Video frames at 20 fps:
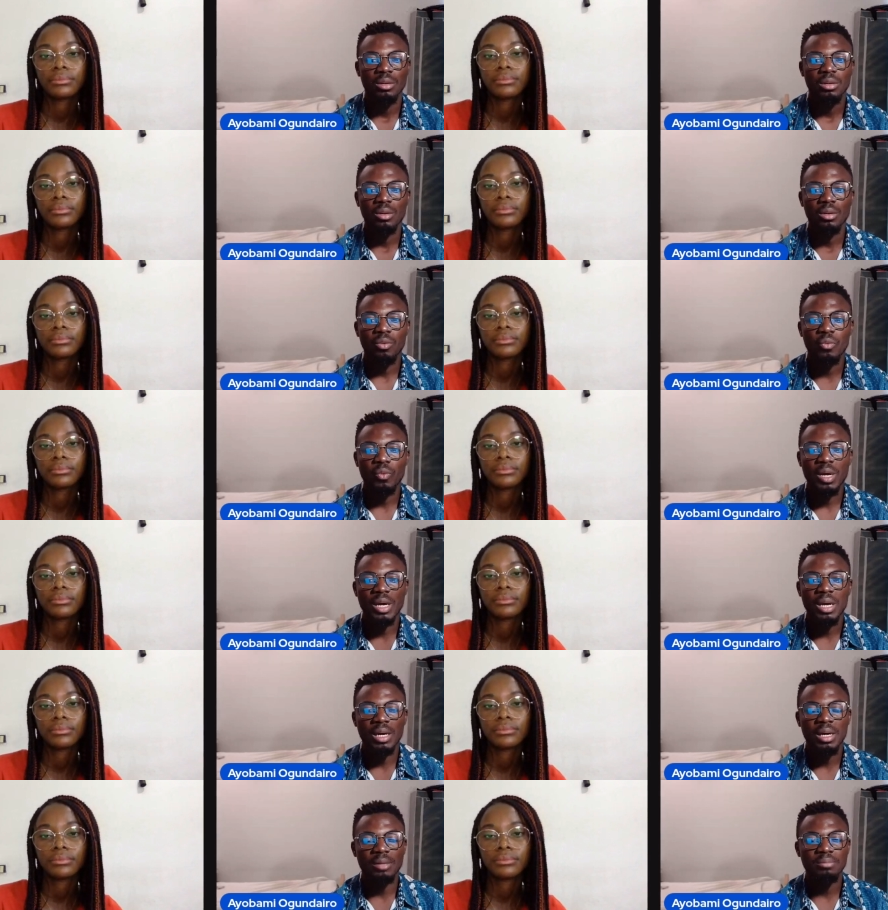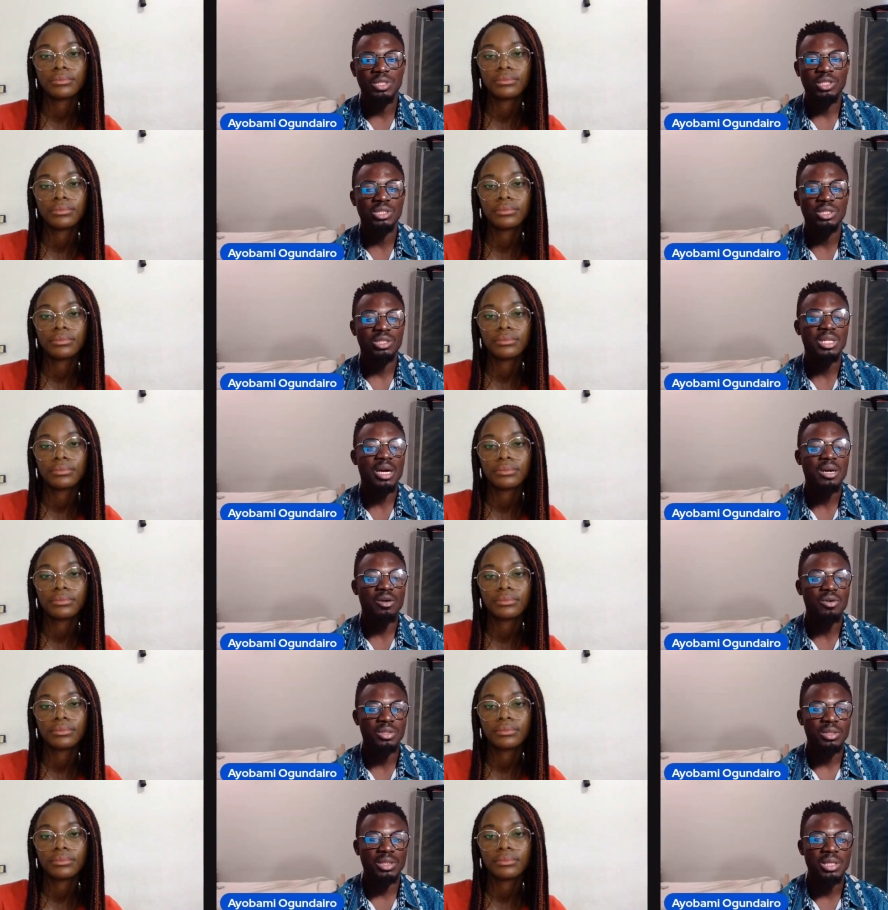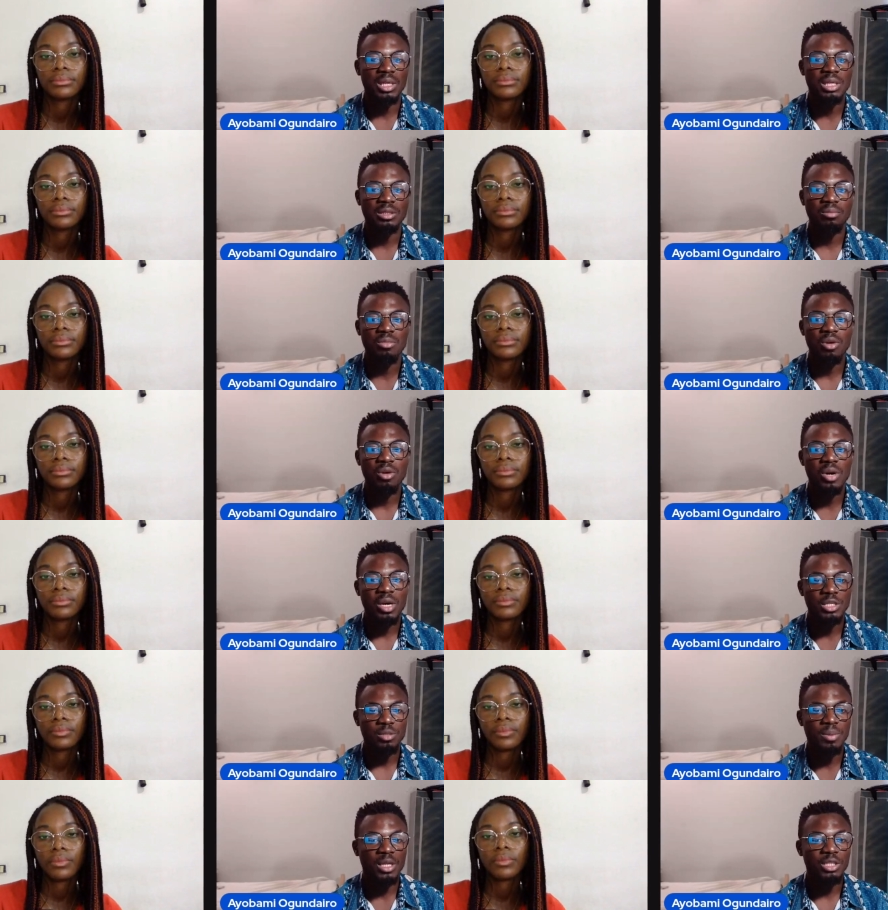Speaker 1: well digital content,
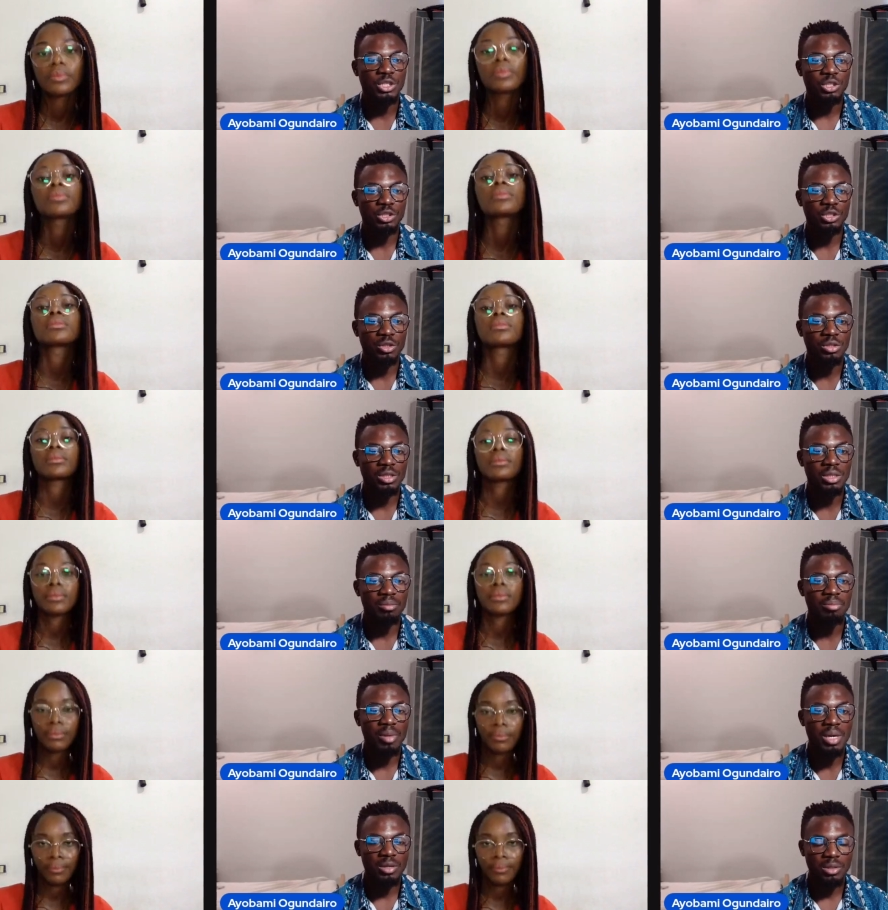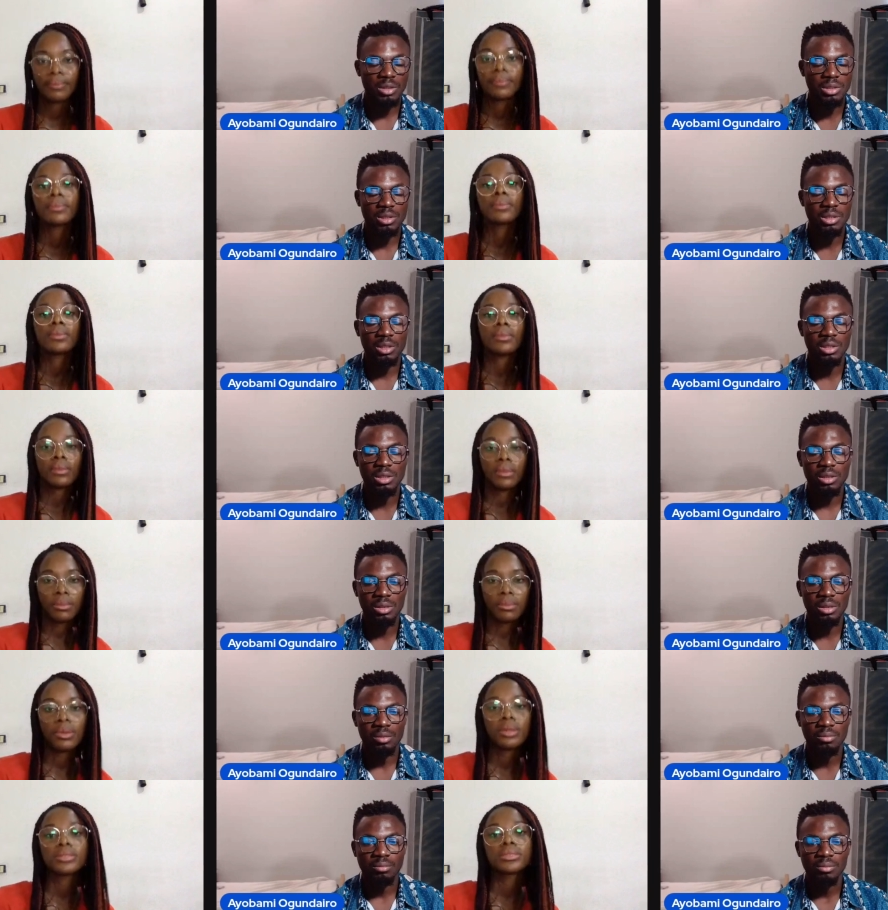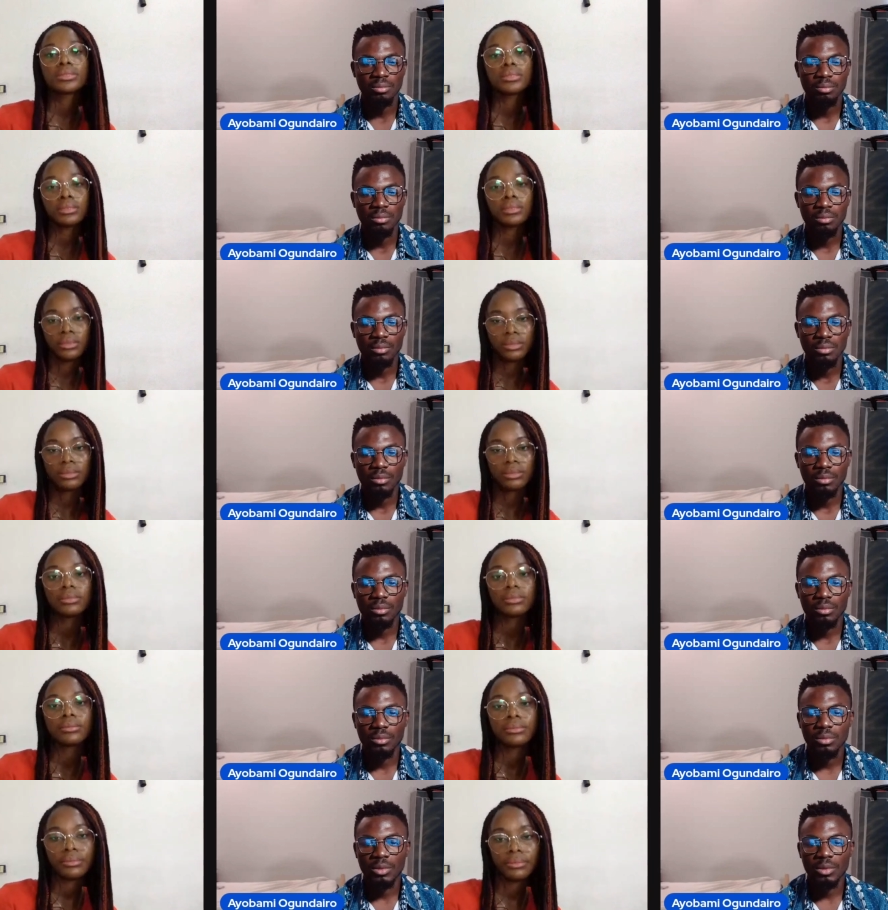more explanation about the
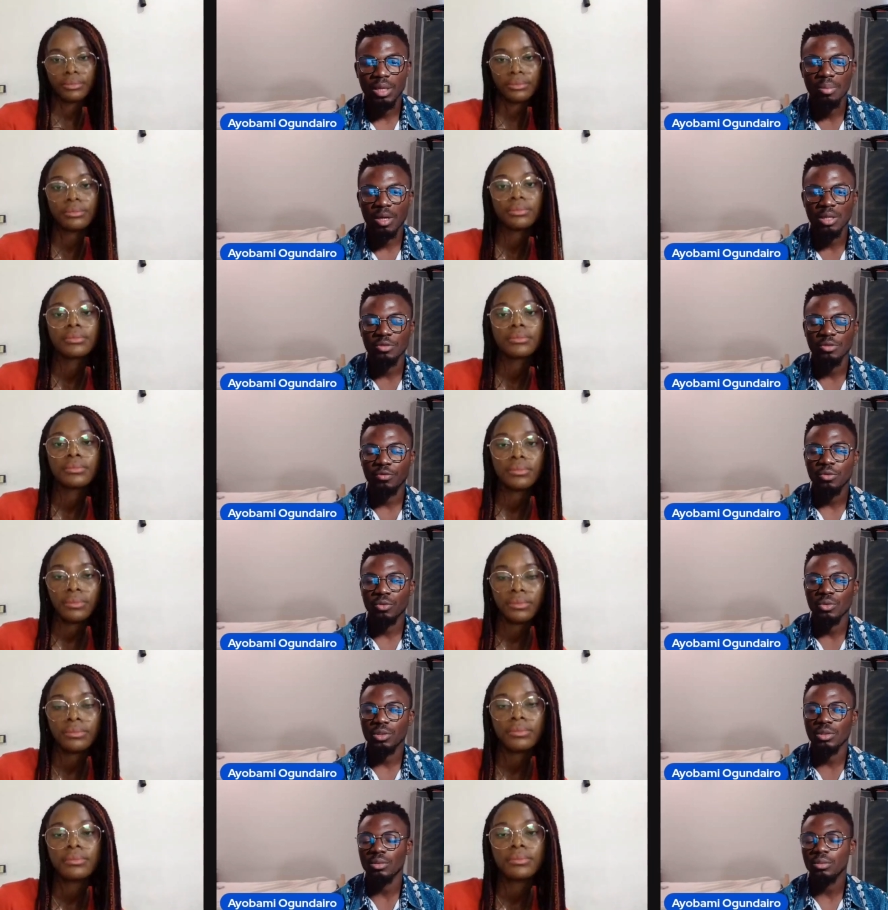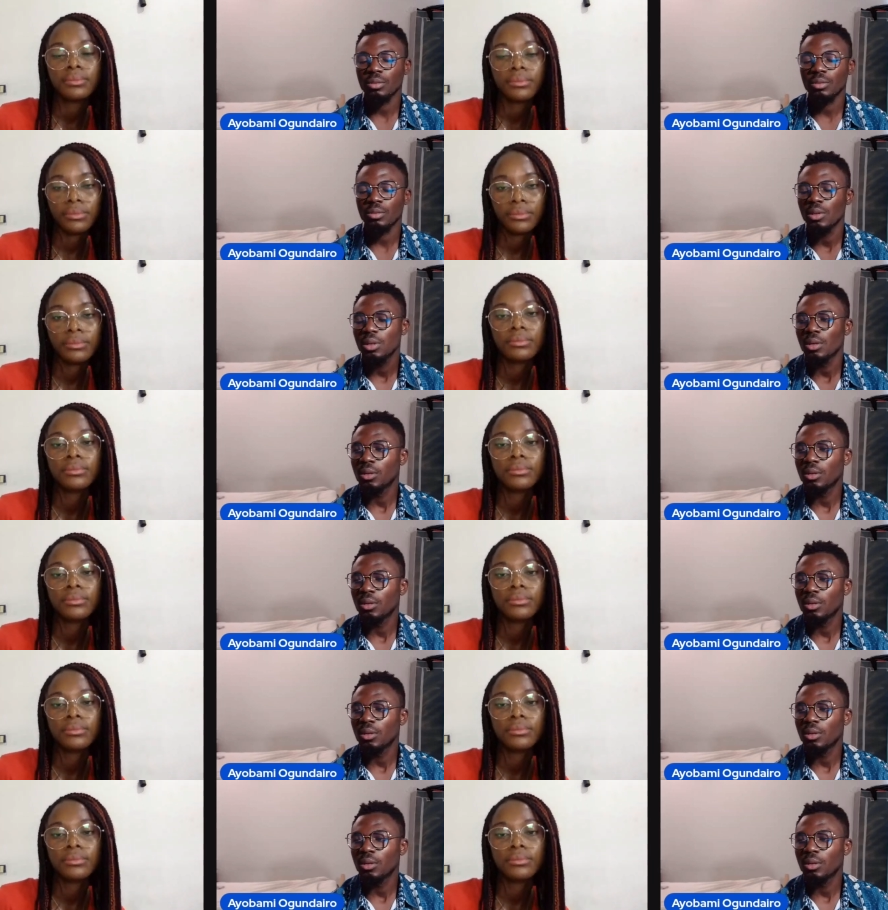about the fossil.